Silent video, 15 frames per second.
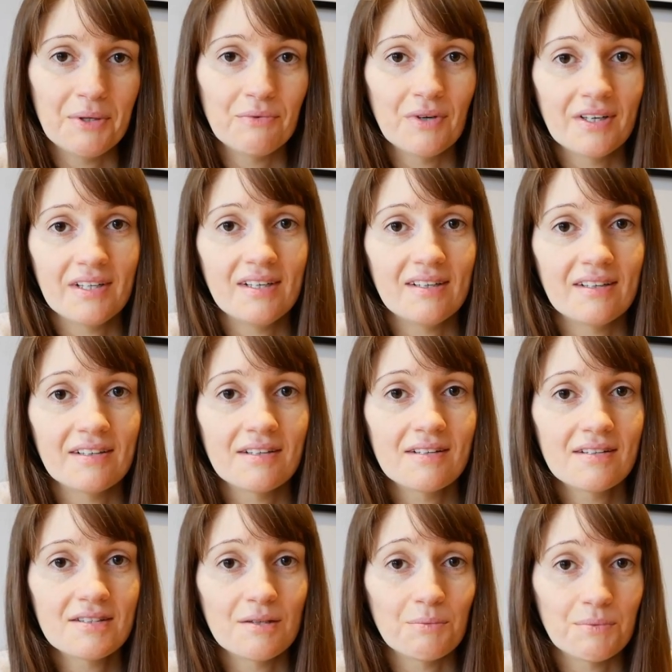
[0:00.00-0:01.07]
be running
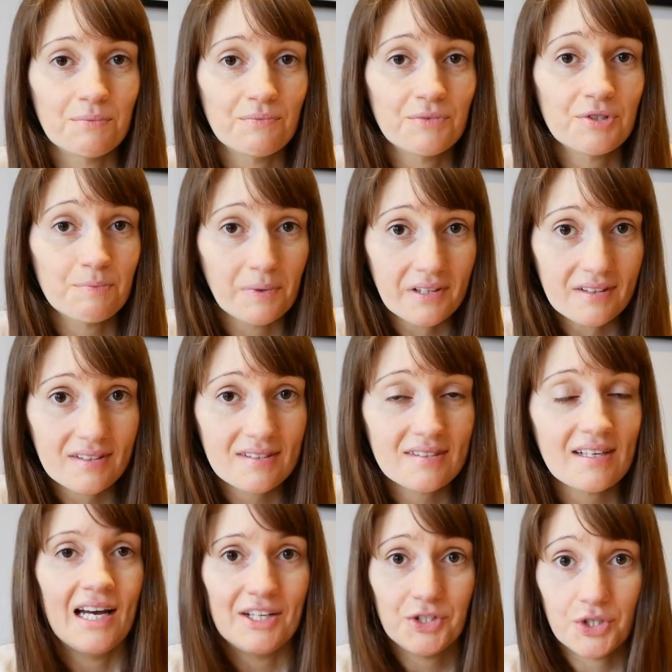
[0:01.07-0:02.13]
some sprints.
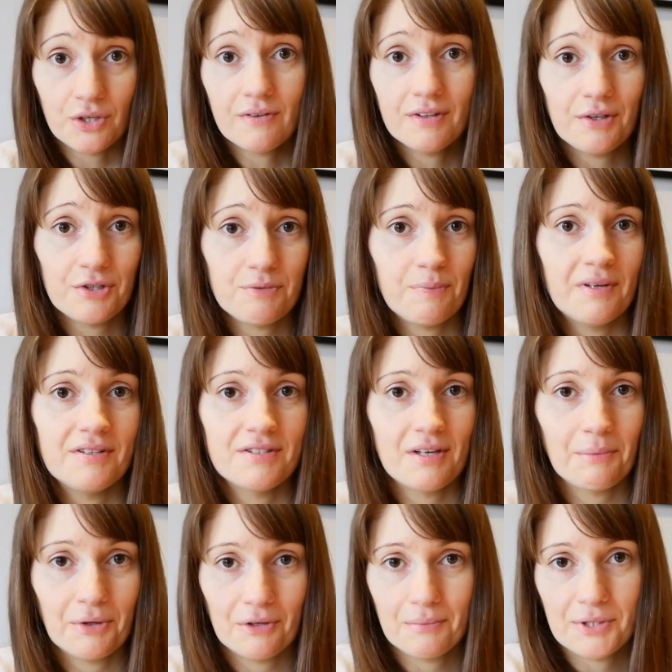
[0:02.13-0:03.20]
And during those sprints,
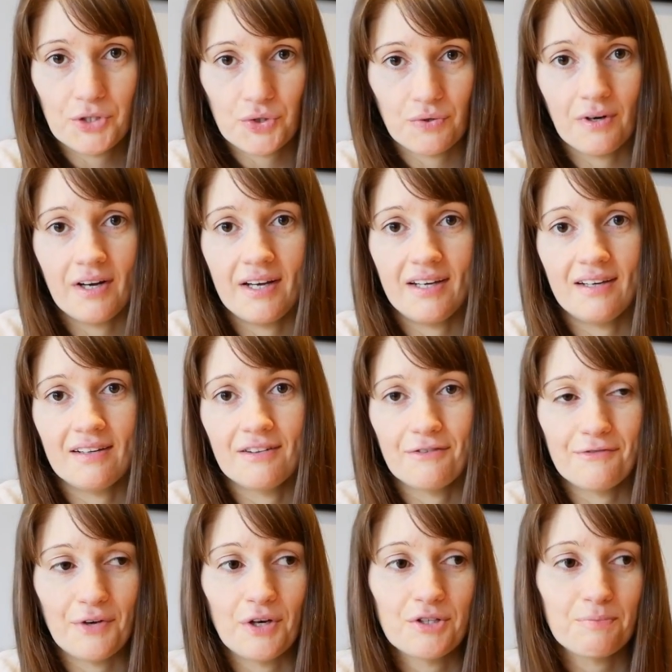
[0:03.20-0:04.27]
I'm gonna be trying the
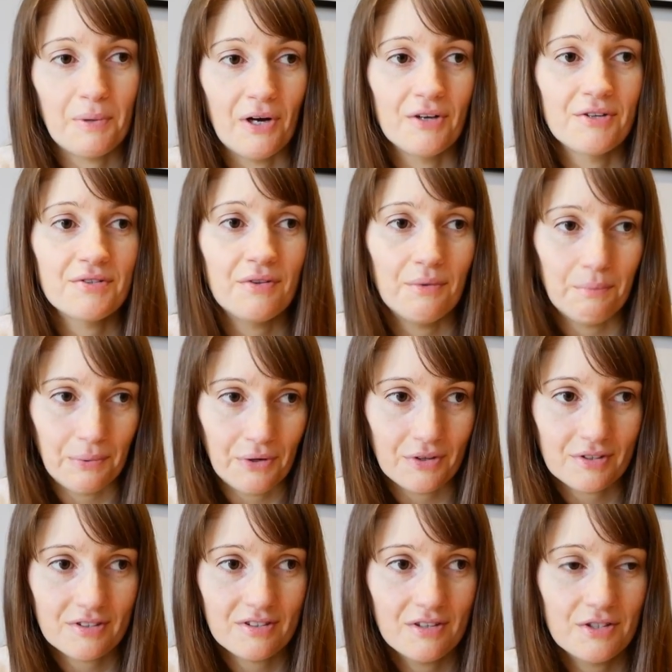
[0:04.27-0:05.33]
first parts of the
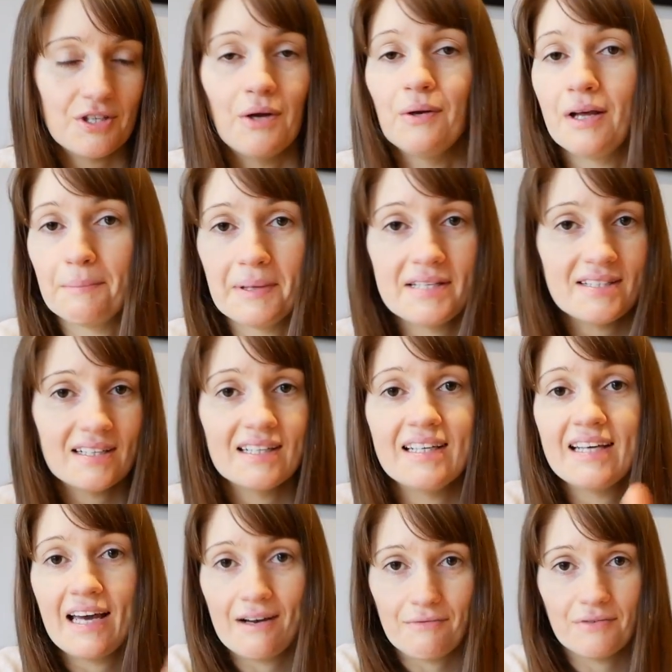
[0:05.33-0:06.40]
books. So like
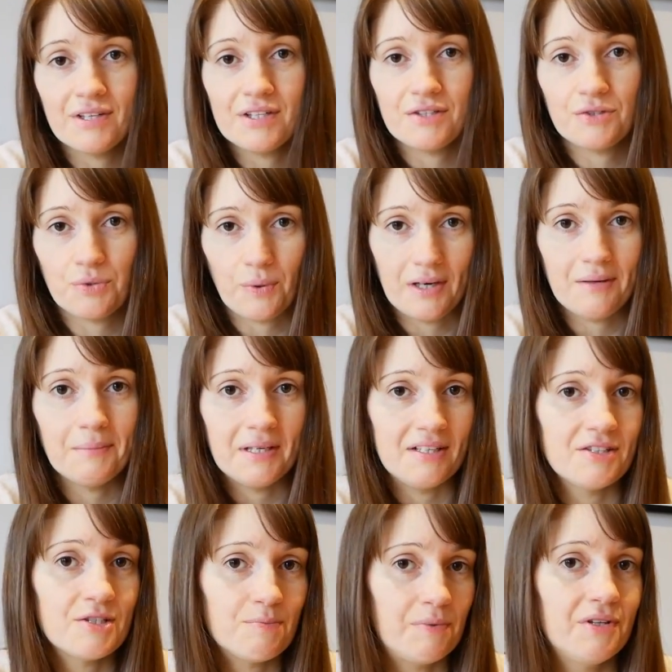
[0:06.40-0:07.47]
basically every 20
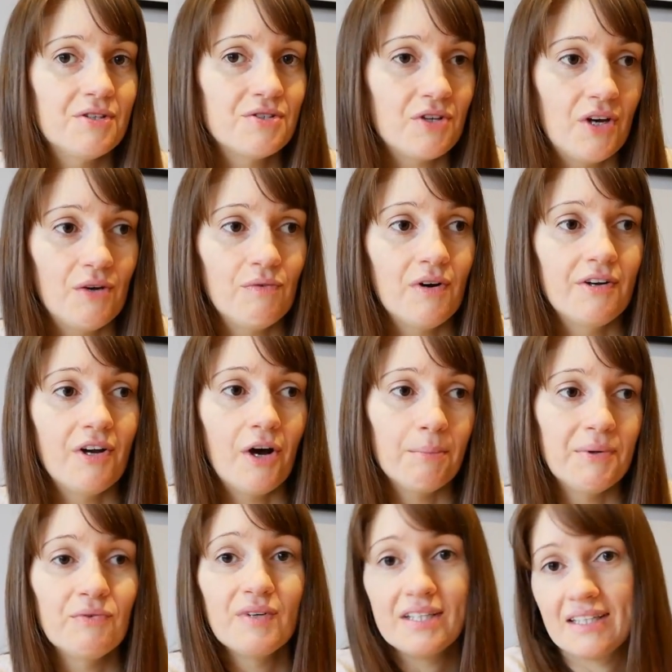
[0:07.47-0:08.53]
minute sprints that I run, I'll
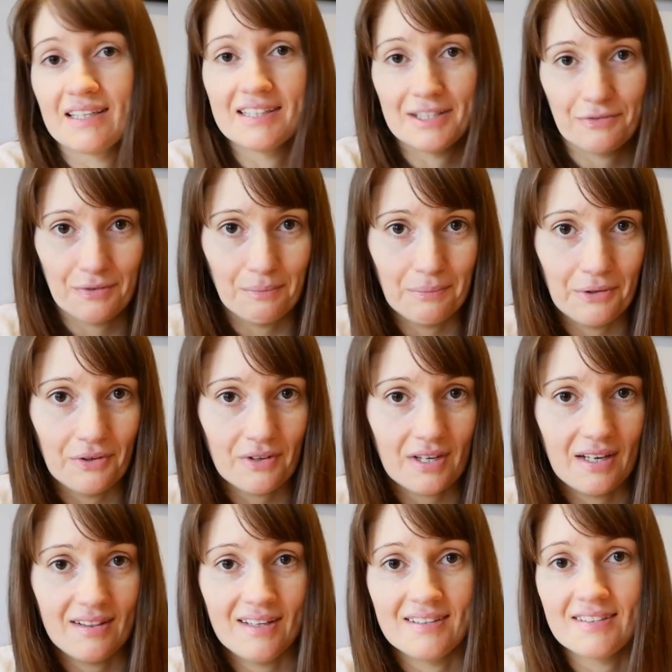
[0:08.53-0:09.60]
be reading a different book
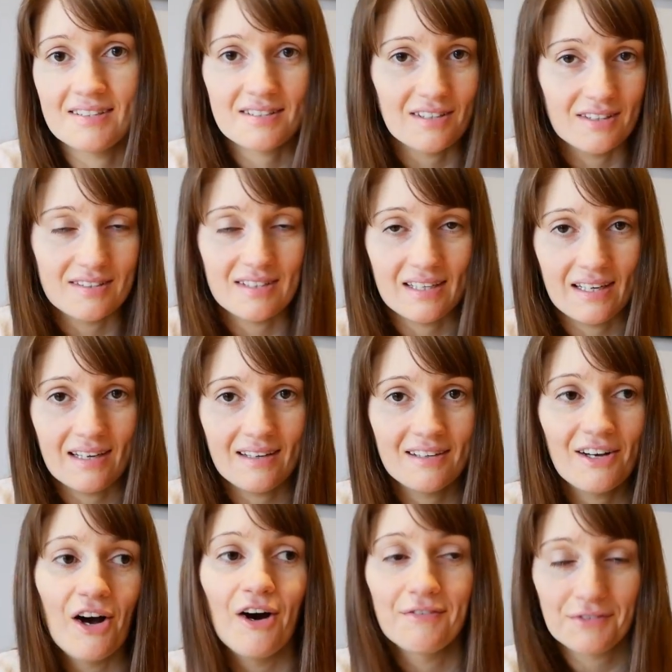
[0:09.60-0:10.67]
and then discussing it
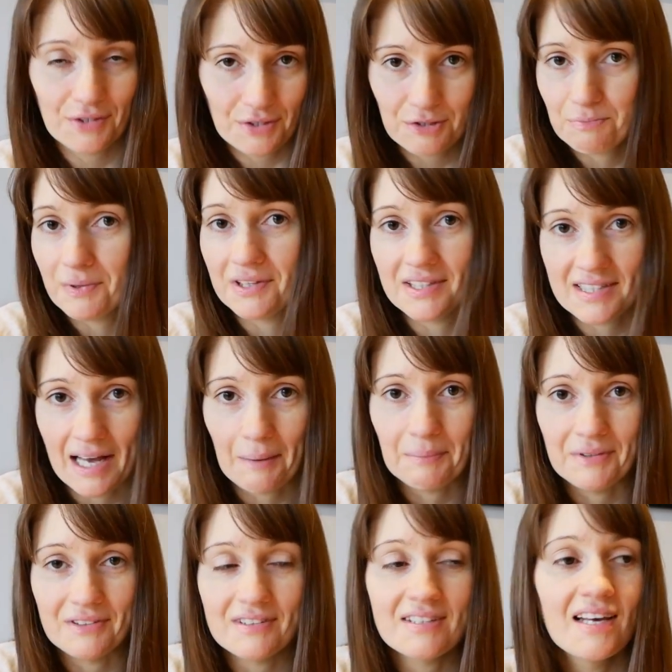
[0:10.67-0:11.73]
after the sprint has
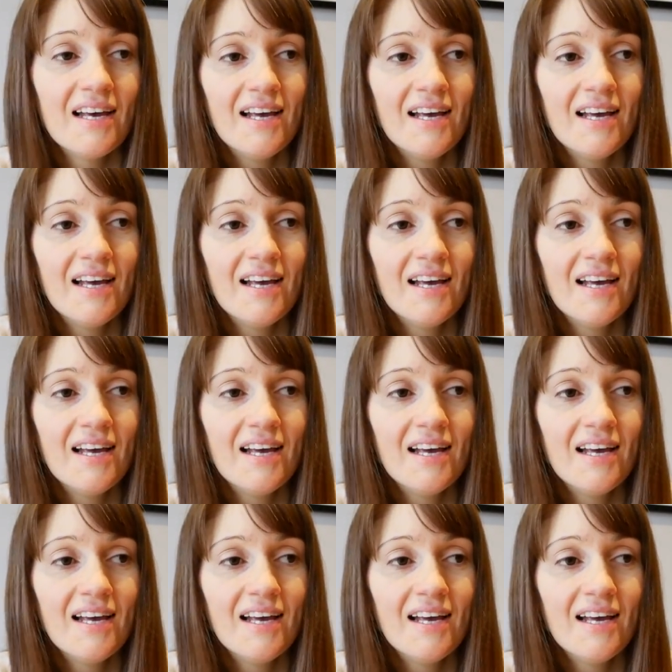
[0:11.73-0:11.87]
happened